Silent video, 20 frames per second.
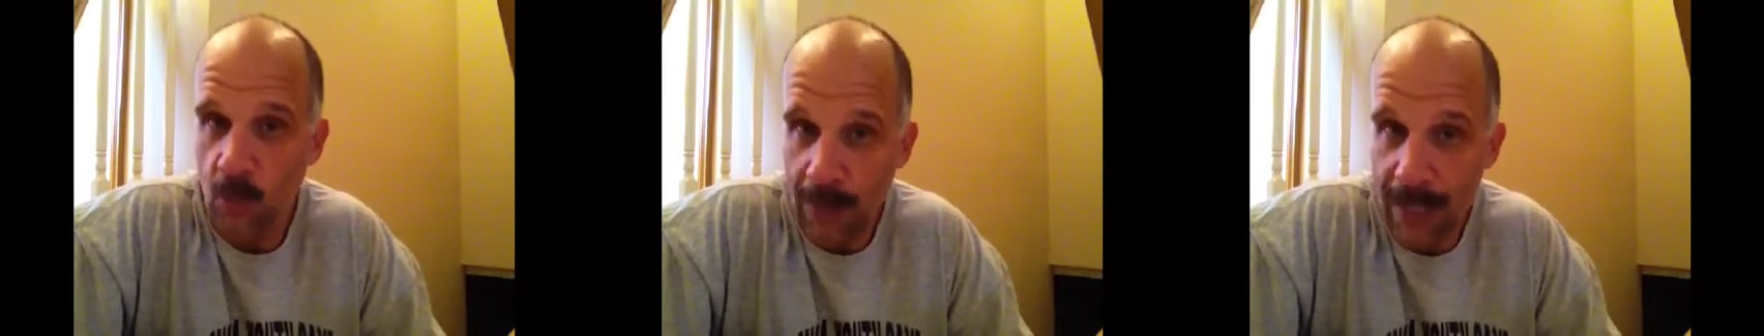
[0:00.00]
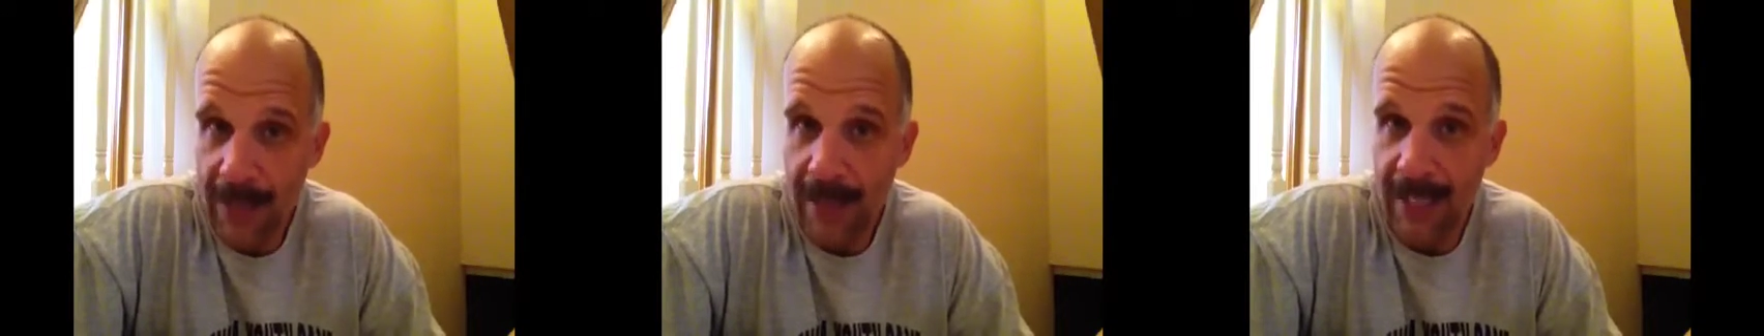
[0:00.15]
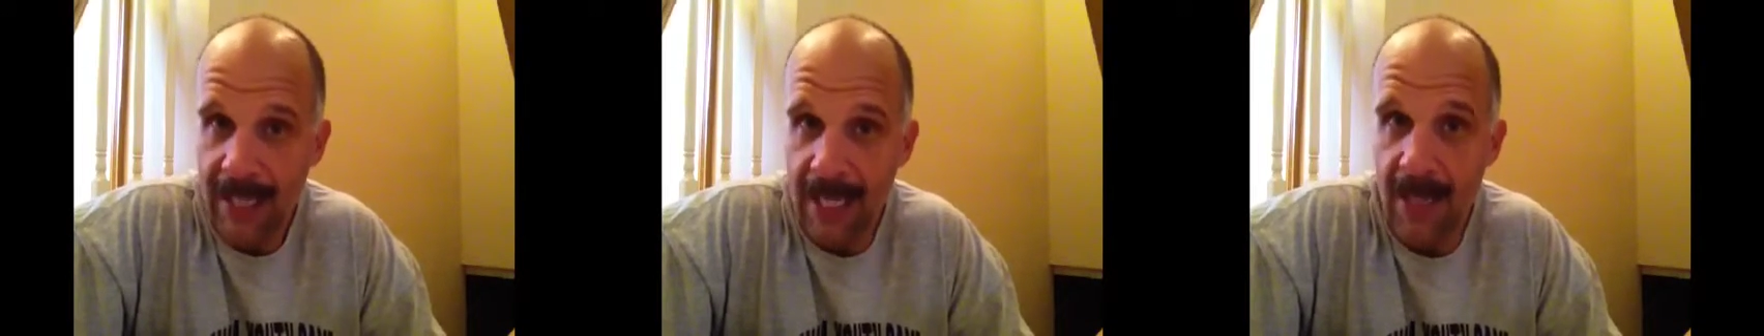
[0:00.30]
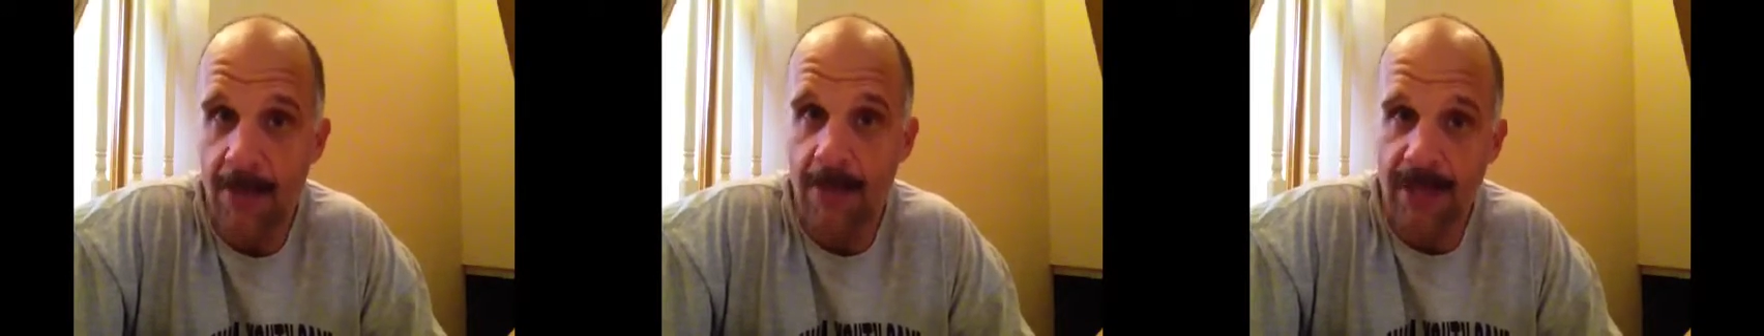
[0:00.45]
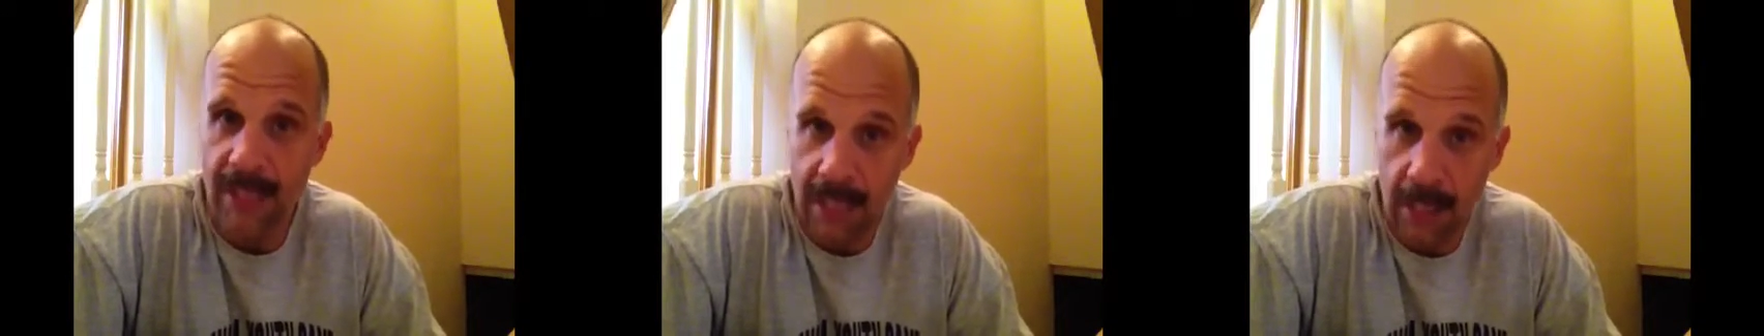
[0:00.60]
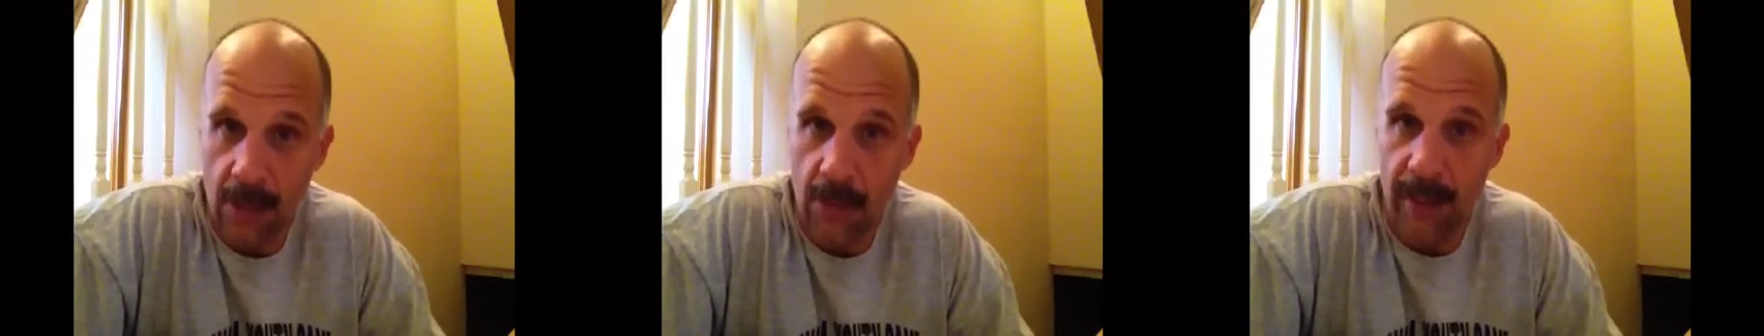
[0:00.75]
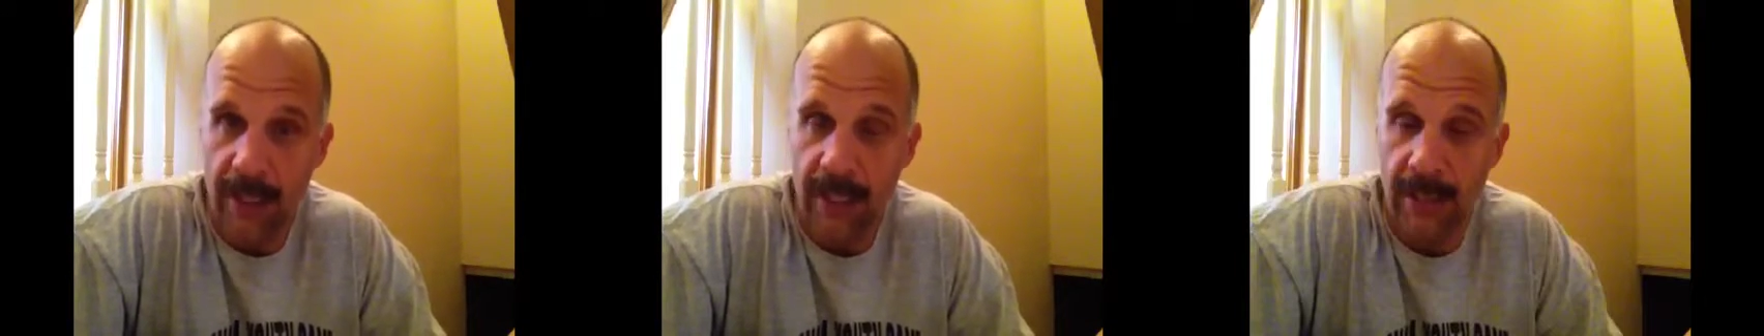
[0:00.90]
with him
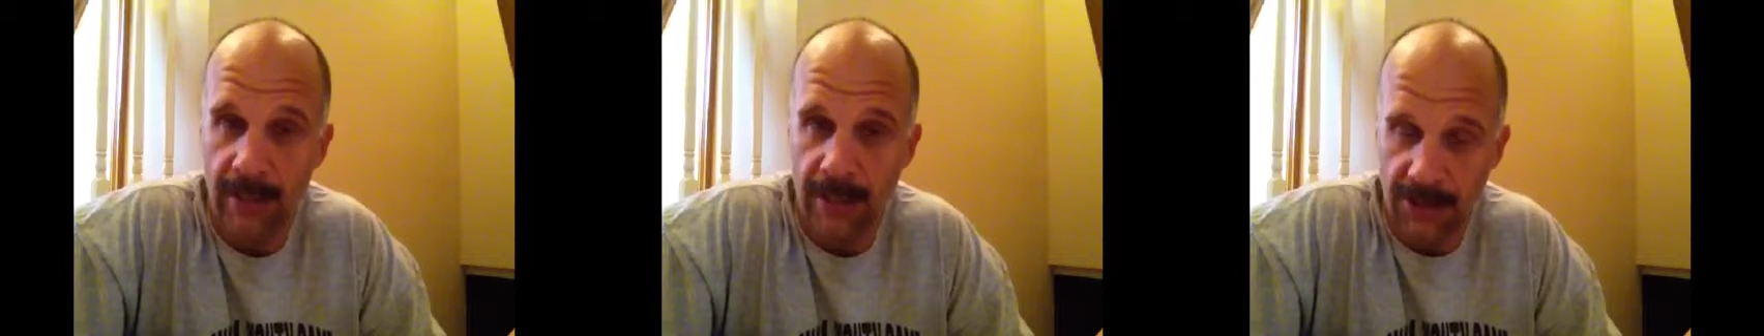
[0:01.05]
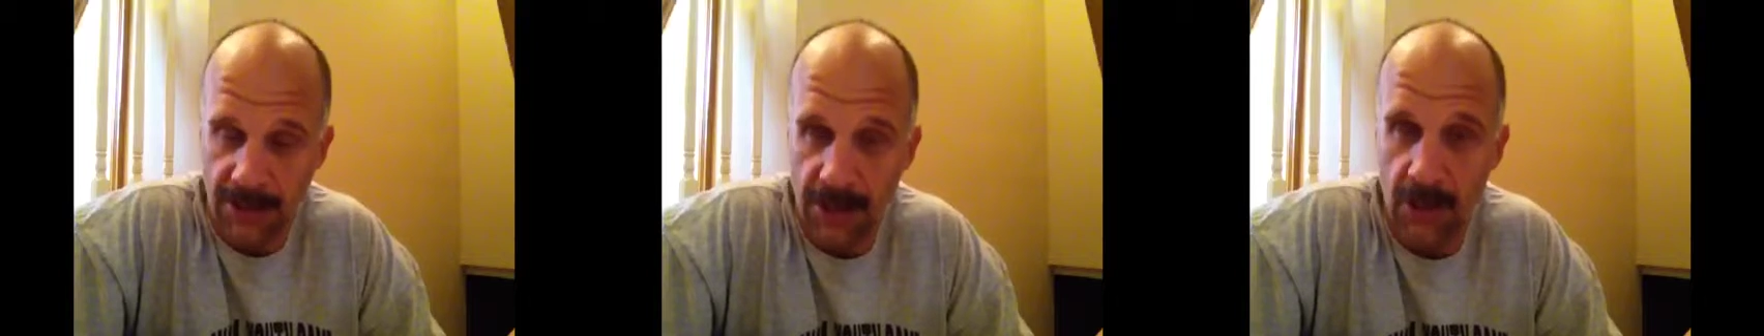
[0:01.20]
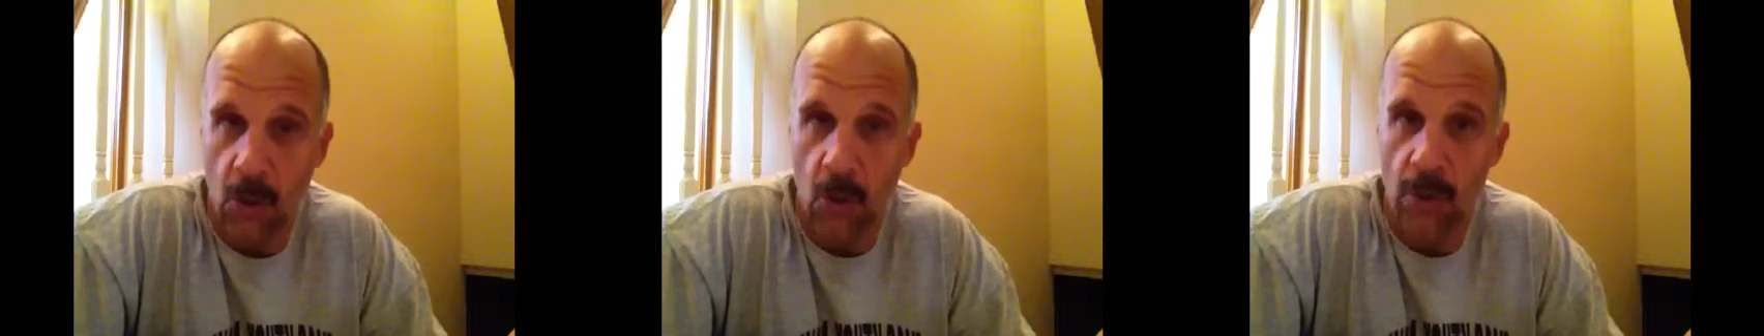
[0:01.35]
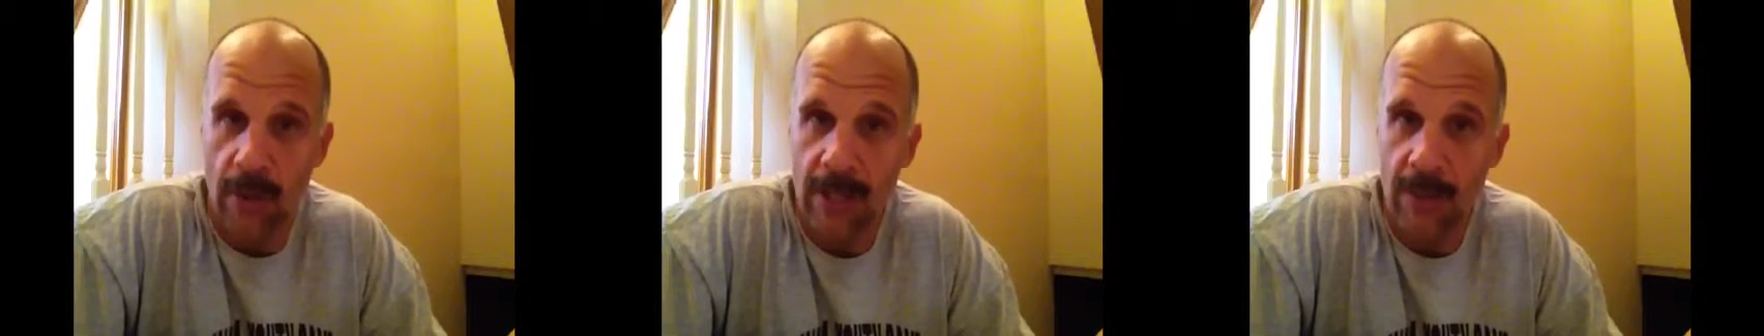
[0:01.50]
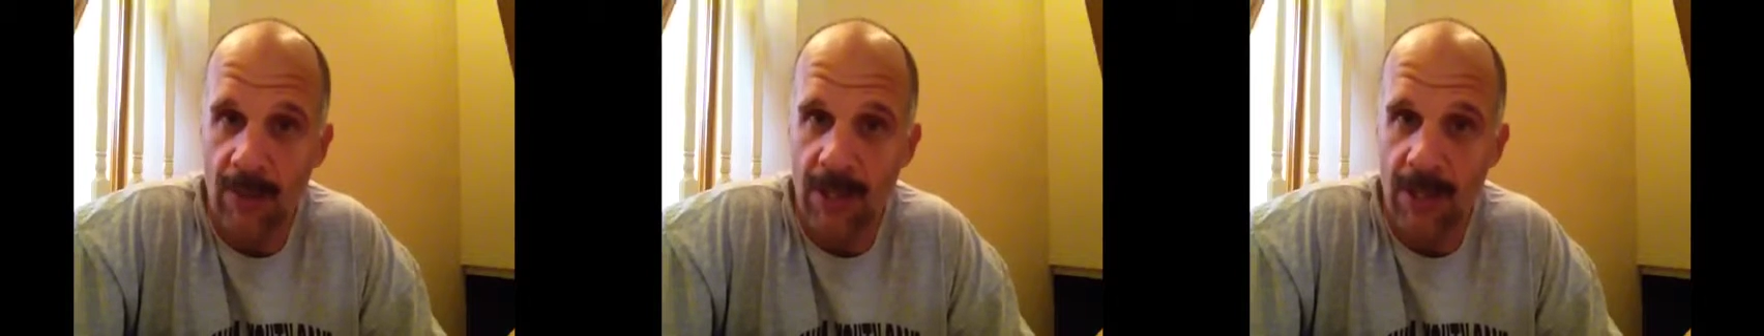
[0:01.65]
hearing the story,